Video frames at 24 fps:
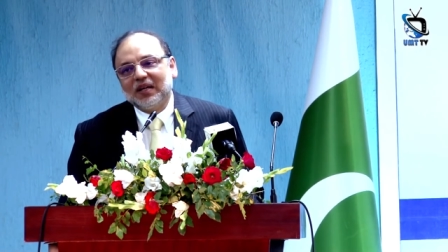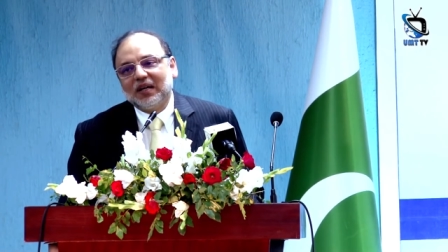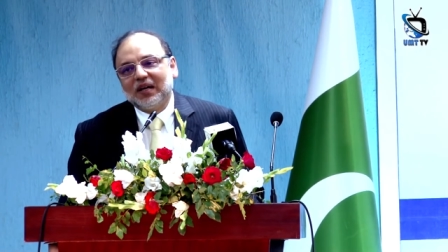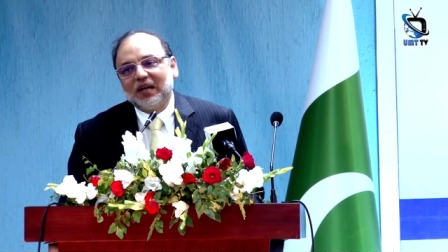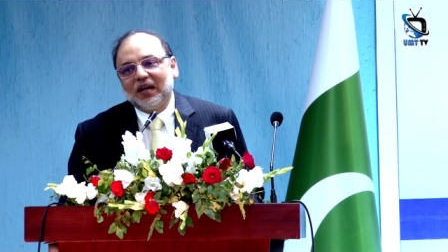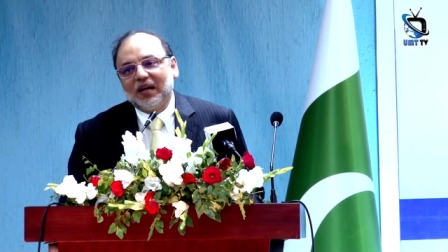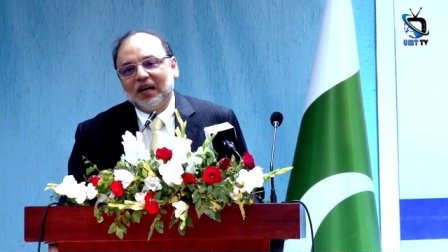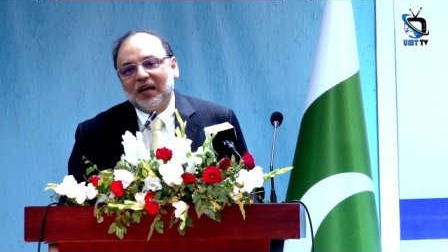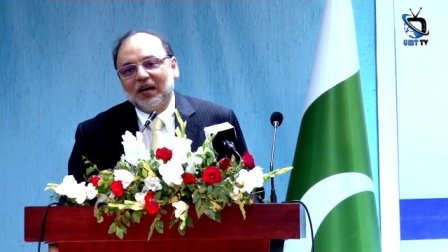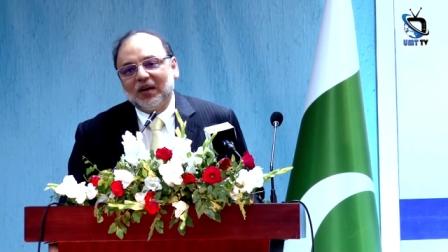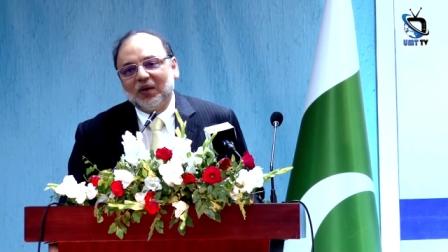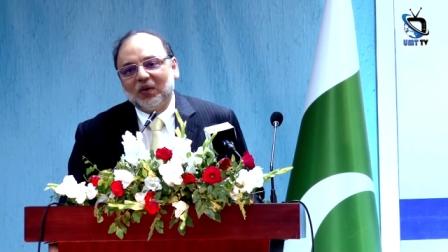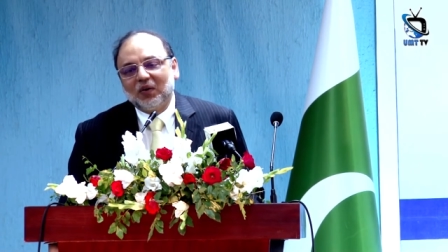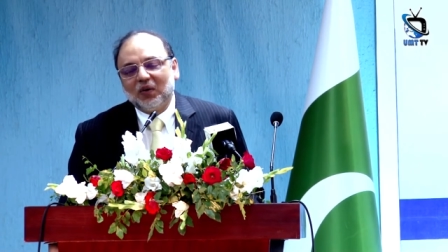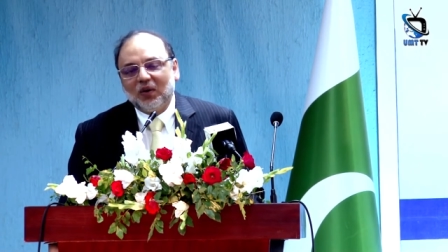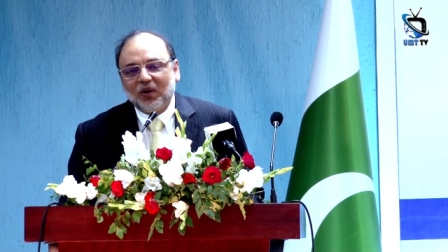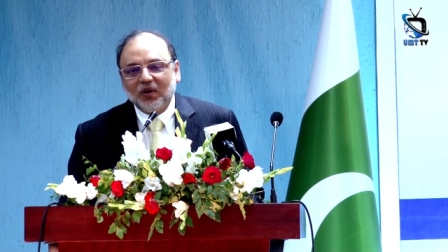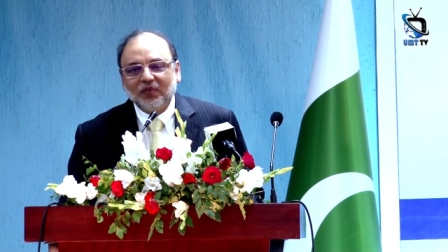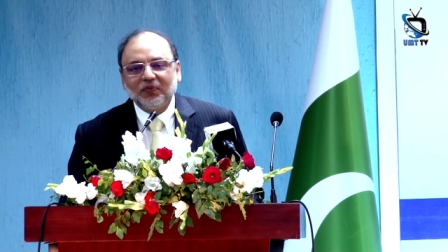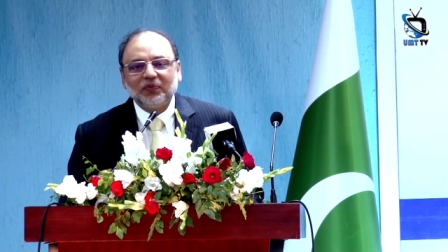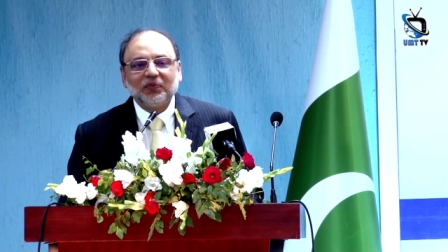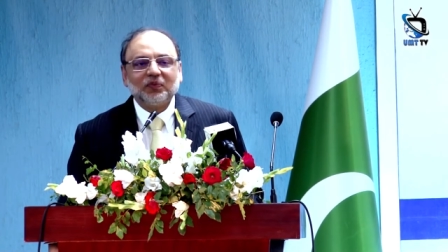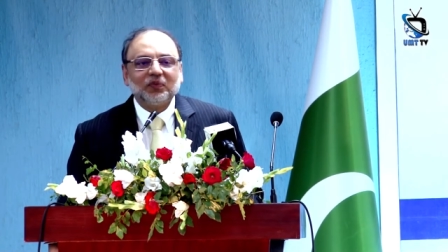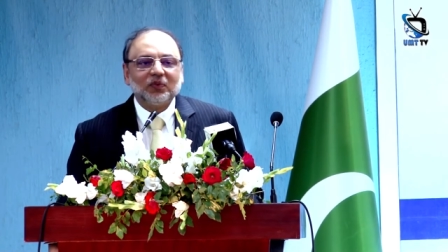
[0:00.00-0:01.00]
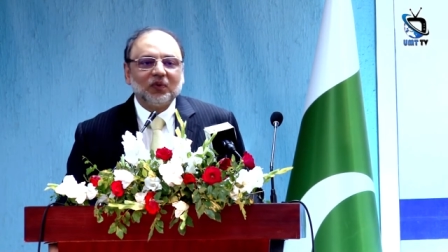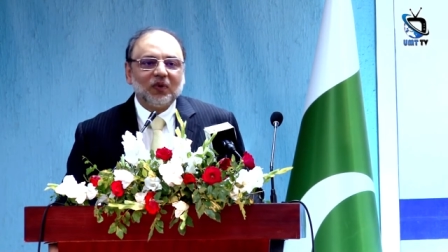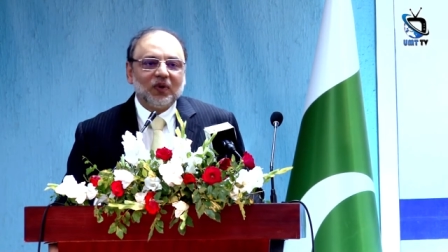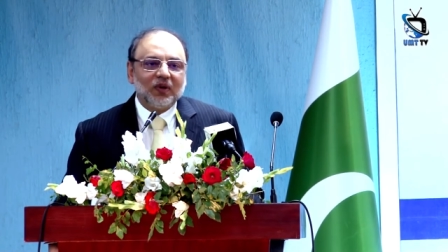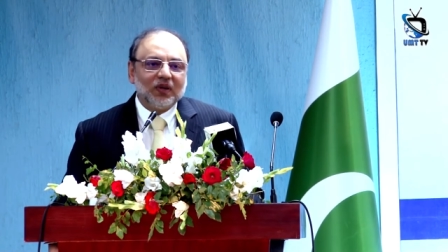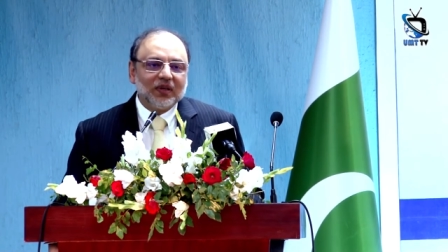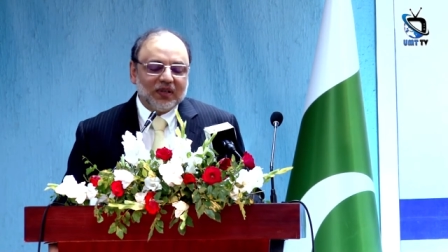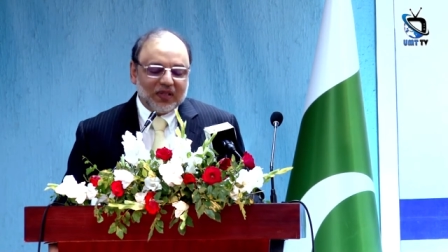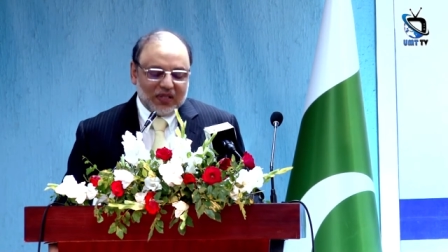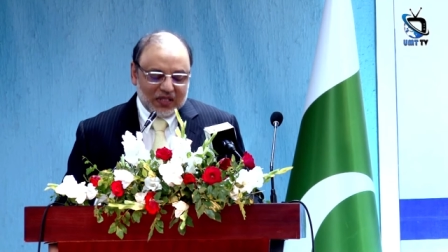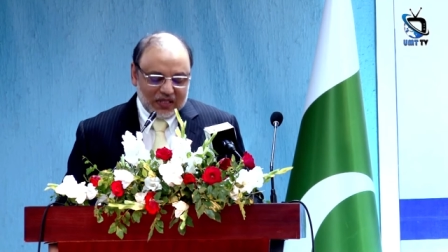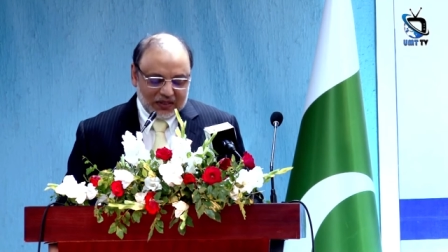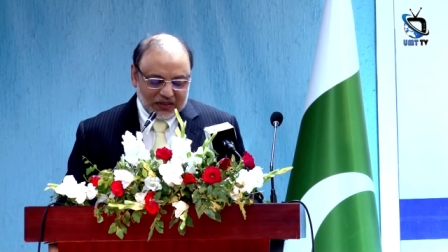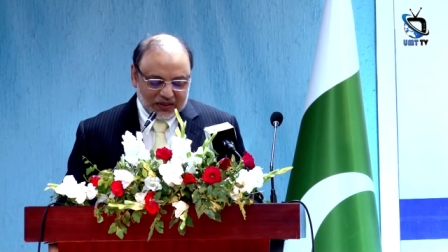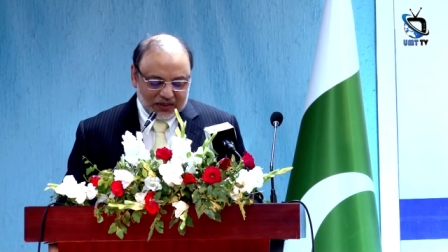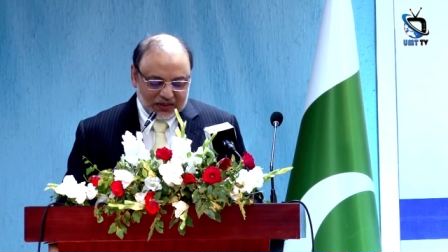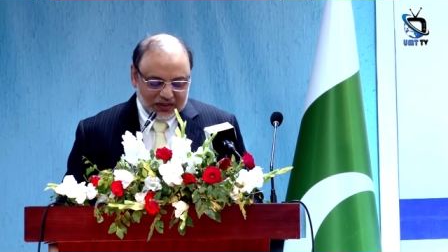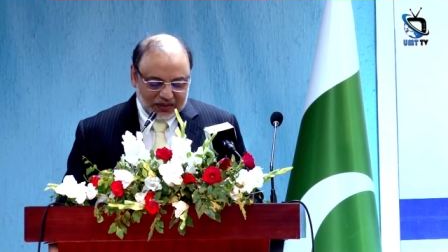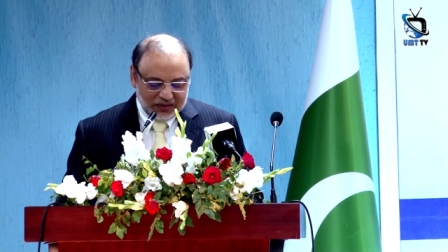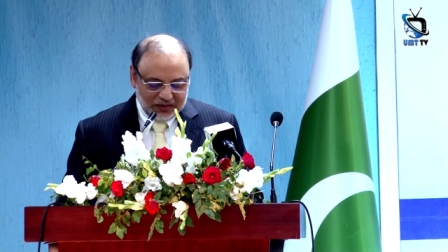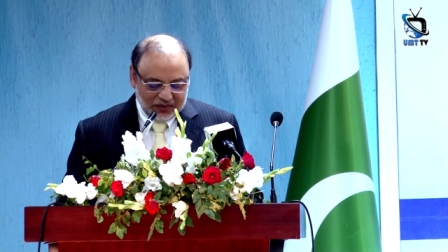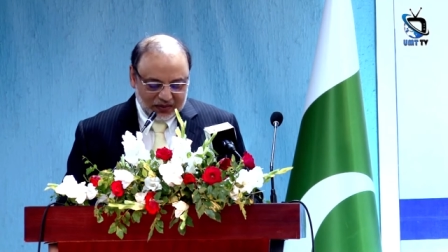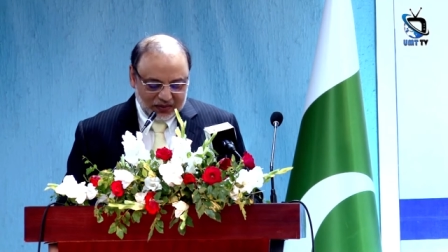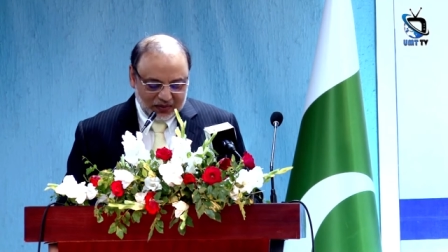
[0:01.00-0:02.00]
uh, or on
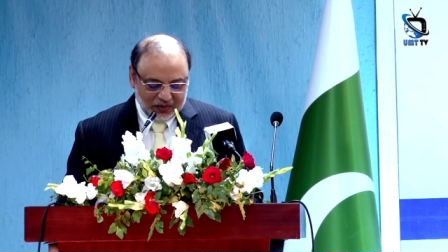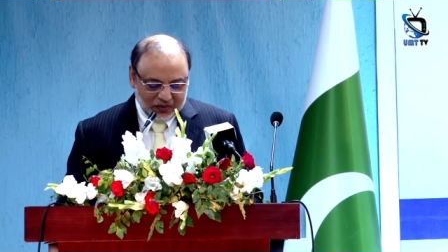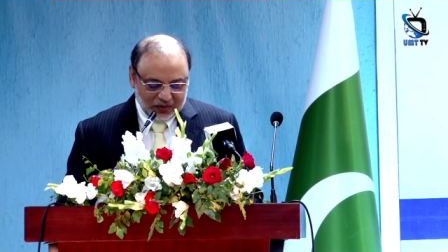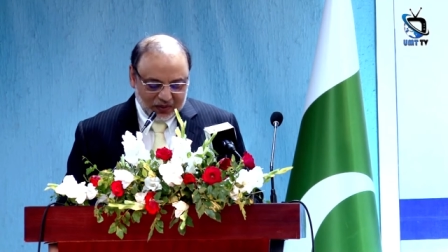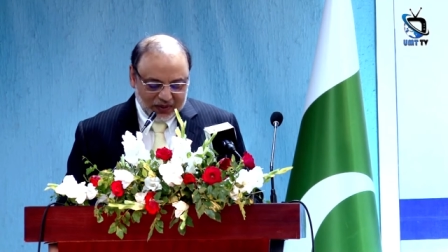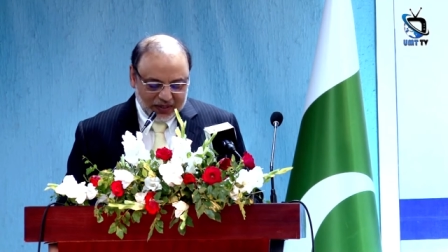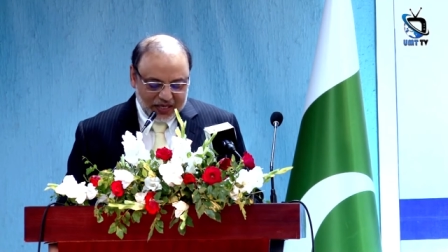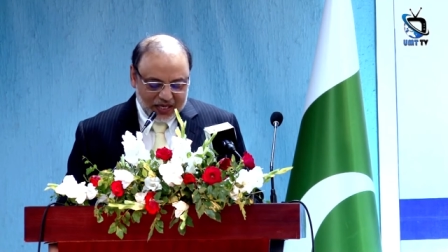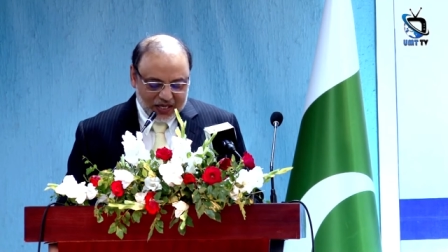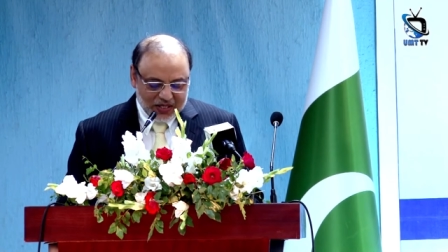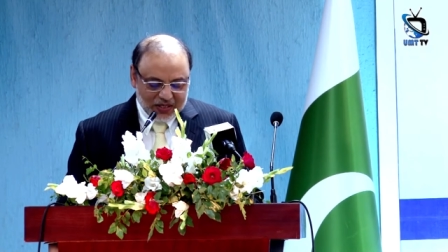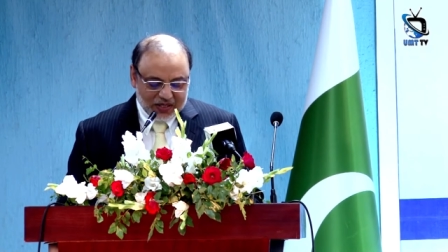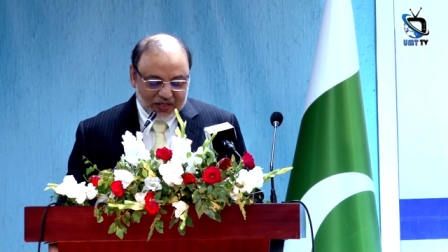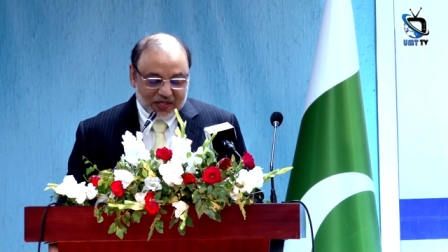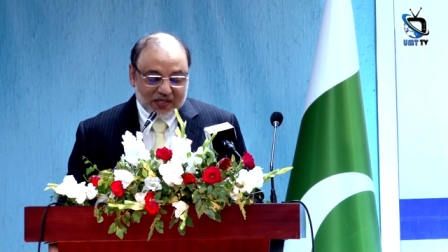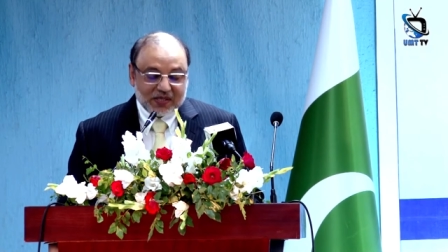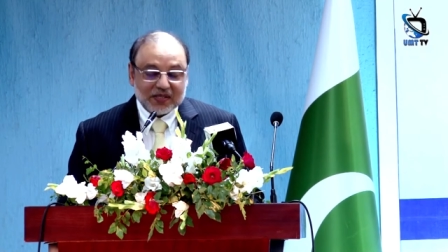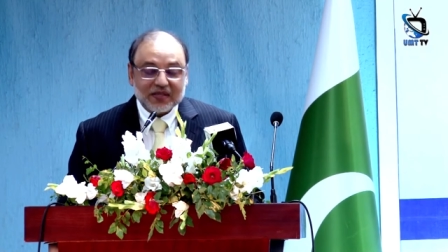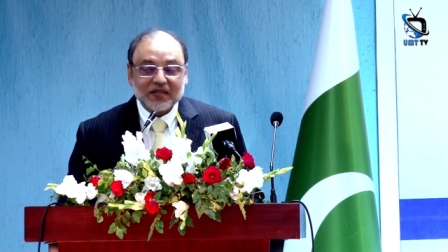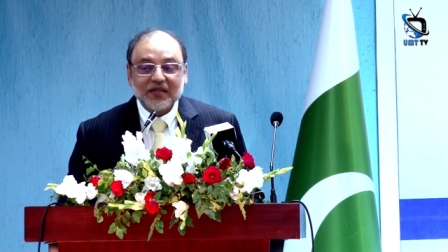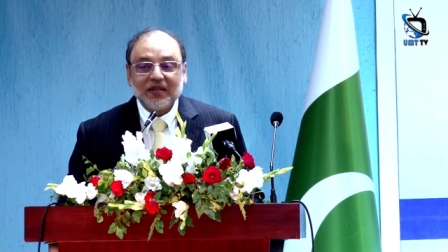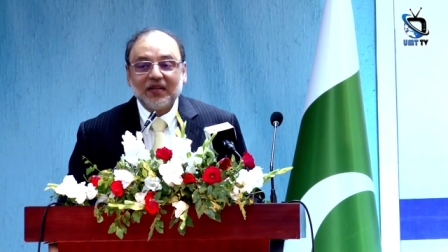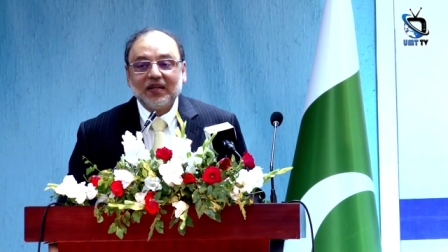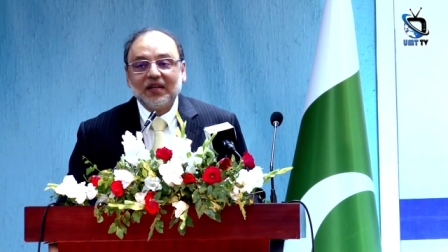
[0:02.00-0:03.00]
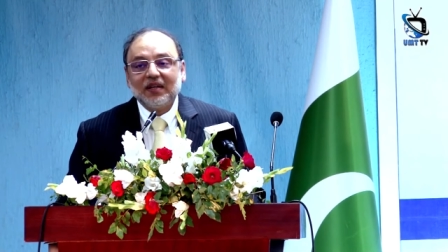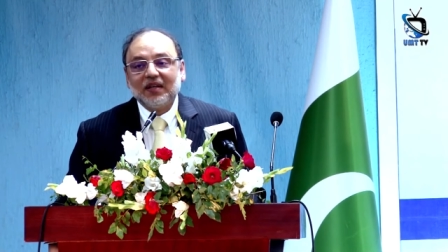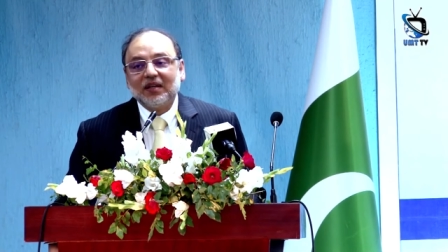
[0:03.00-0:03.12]
other occasions